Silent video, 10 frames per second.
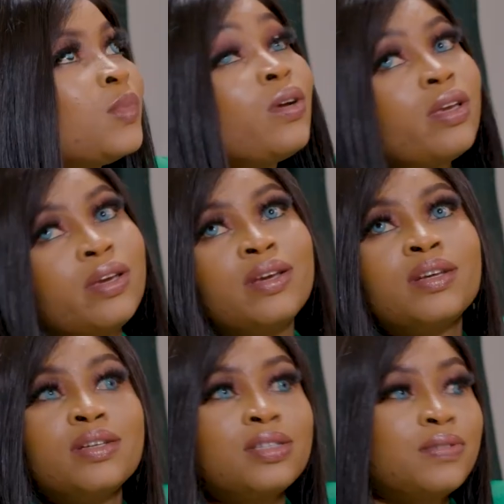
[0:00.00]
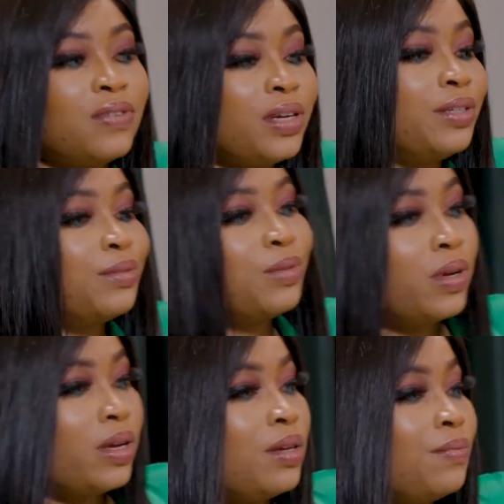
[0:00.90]
Okay, it's fine,
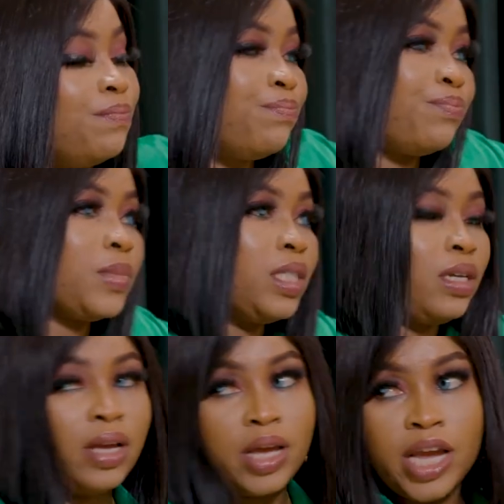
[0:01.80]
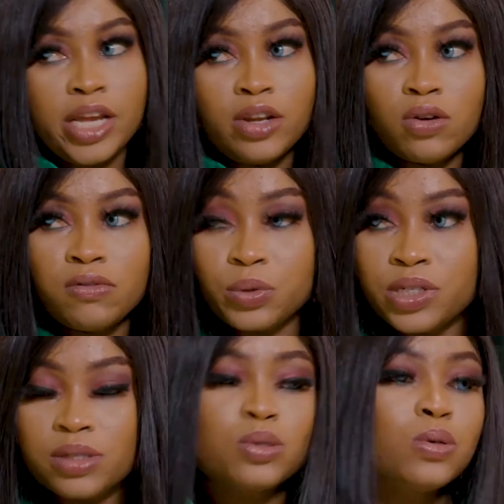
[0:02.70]
okay? Enough
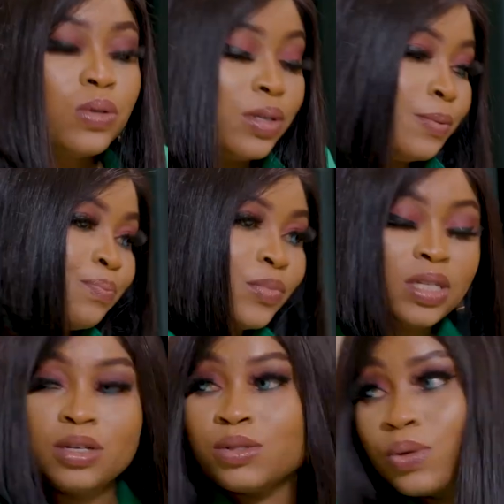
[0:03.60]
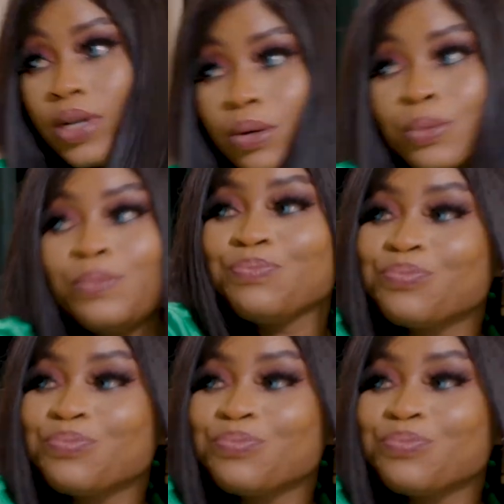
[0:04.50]
with his talk. So now,